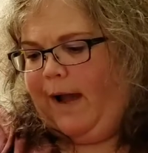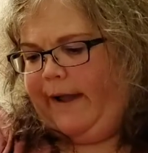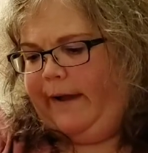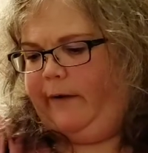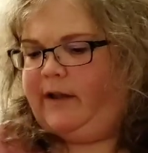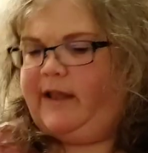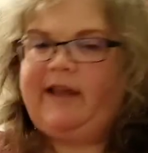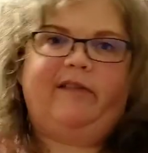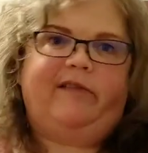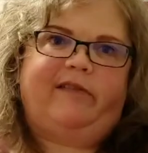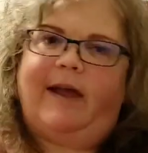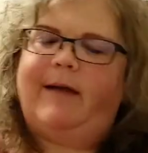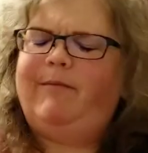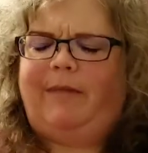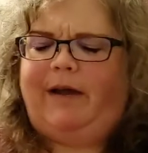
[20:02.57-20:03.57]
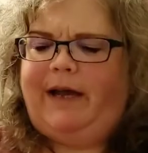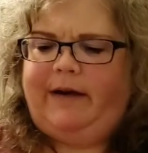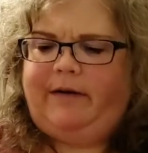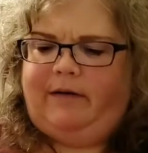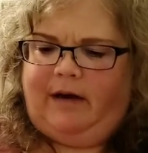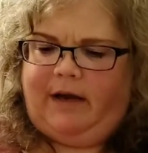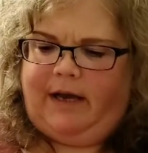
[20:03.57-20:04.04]
a while because
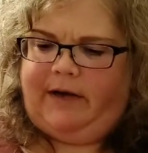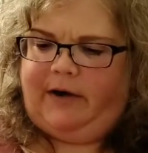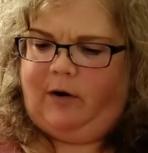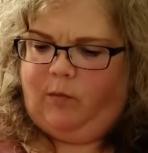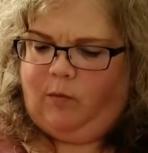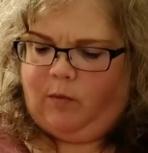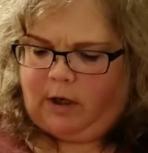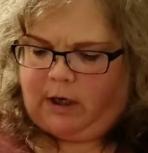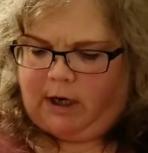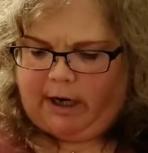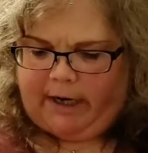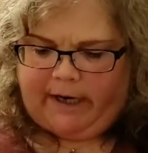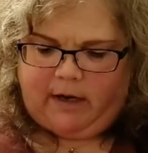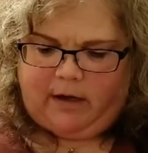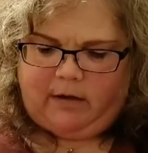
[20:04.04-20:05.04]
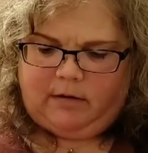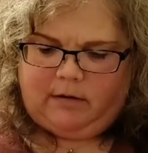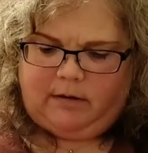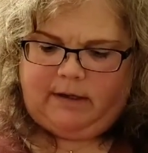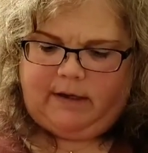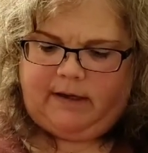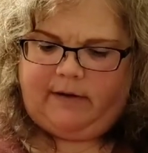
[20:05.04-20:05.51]
I don't work on it
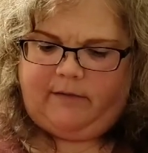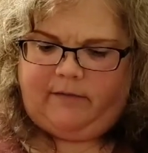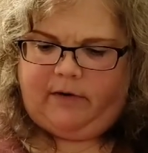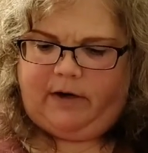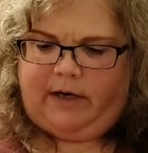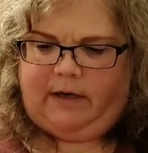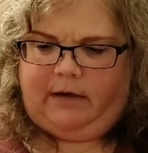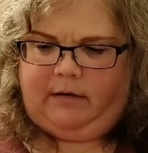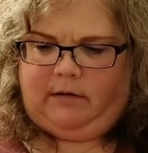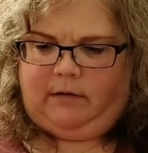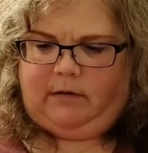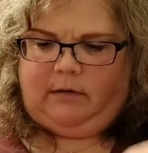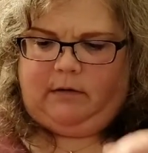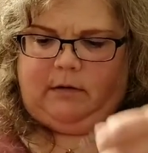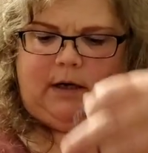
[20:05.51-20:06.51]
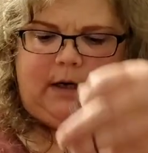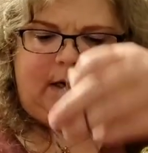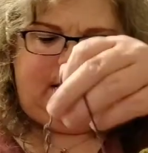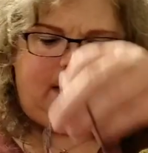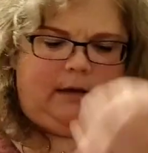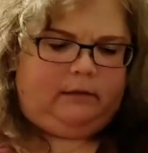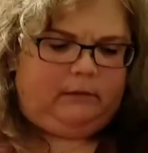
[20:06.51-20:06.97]
every,
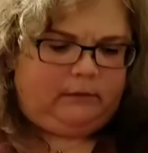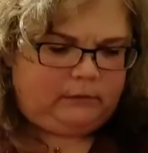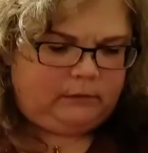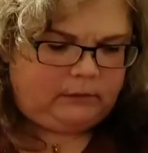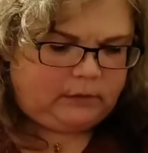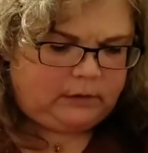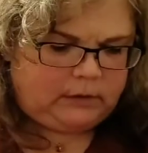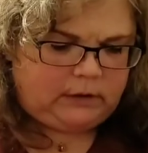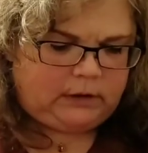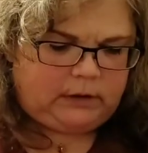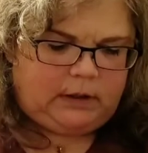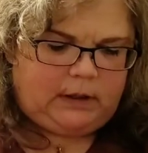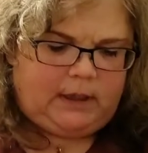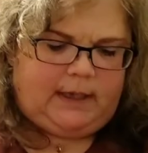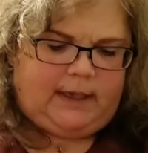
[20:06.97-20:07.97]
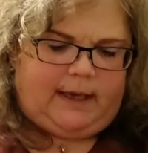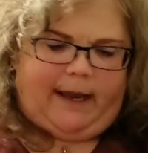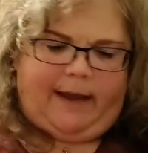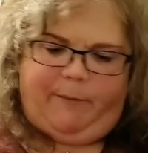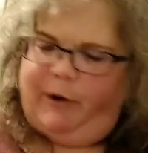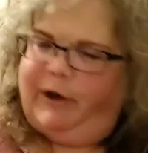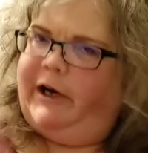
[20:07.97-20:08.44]
I
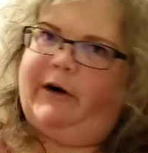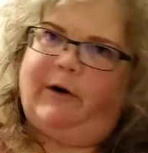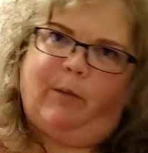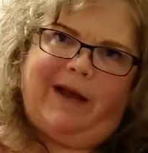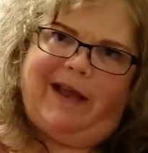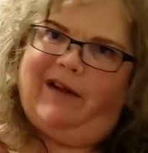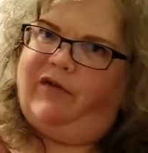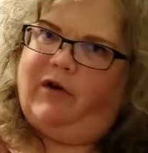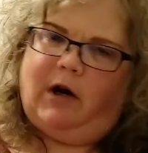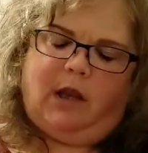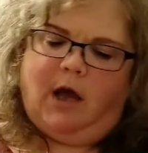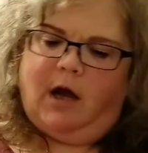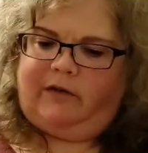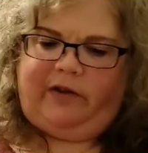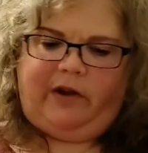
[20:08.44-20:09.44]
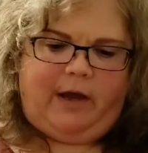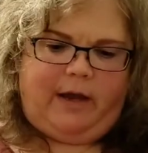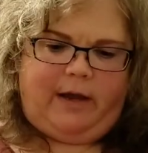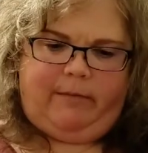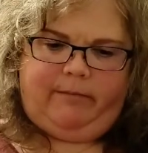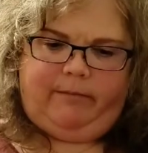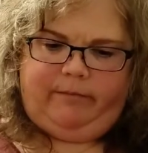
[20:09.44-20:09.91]
put it away for a long
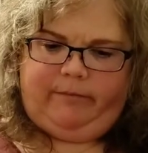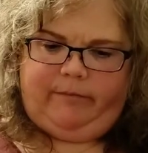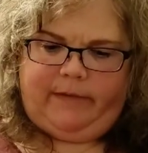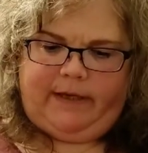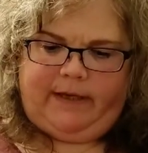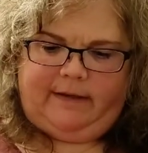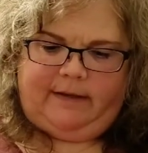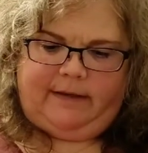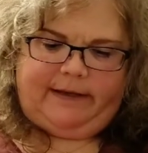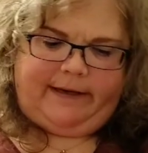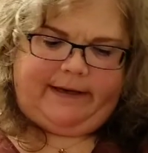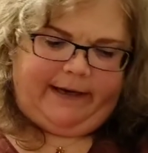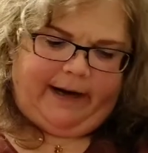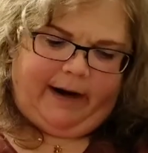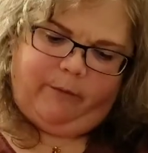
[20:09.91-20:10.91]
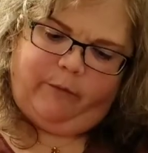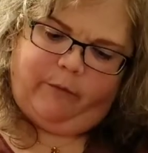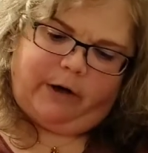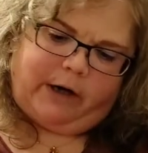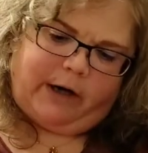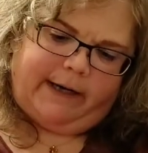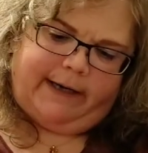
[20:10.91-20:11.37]
time and then get out
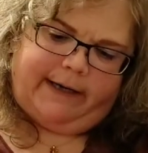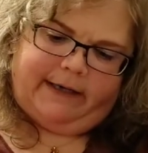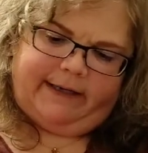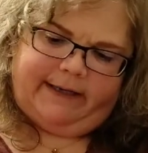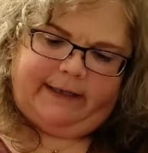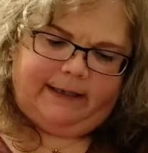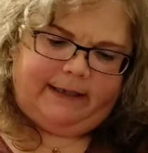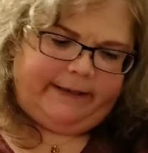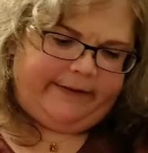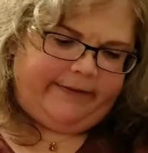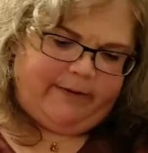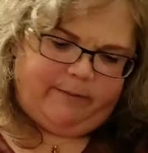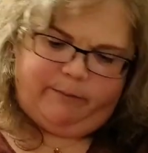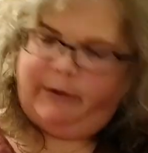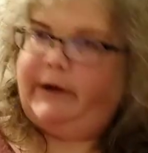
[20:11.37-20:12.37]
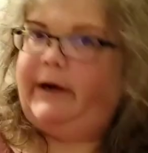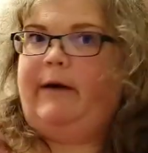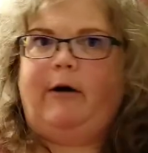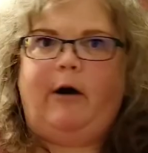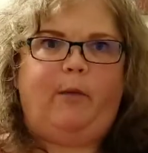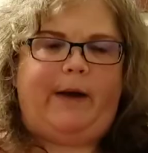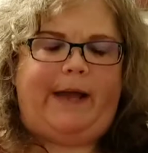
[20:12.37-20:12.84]
and work on it a little and then
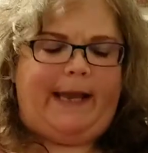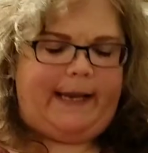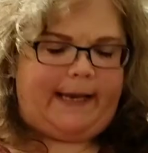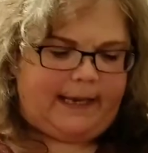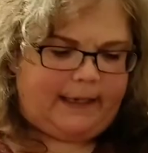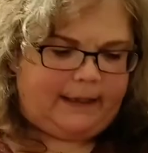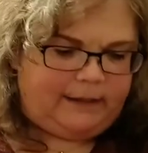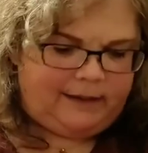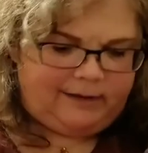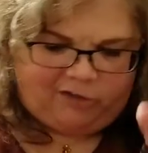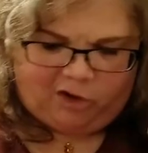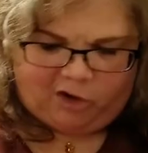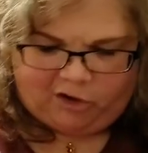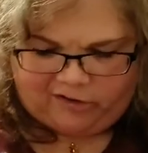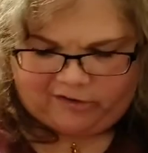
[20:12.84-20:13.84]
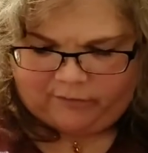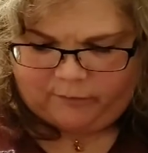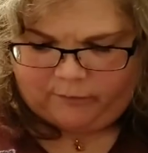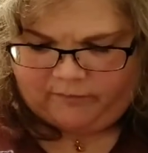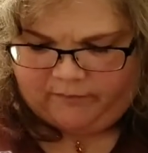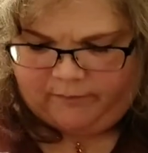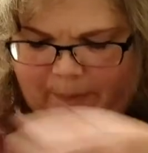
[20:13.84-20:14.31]
put it away again. It's just
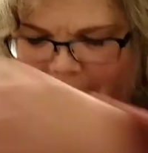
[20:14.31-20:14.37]
a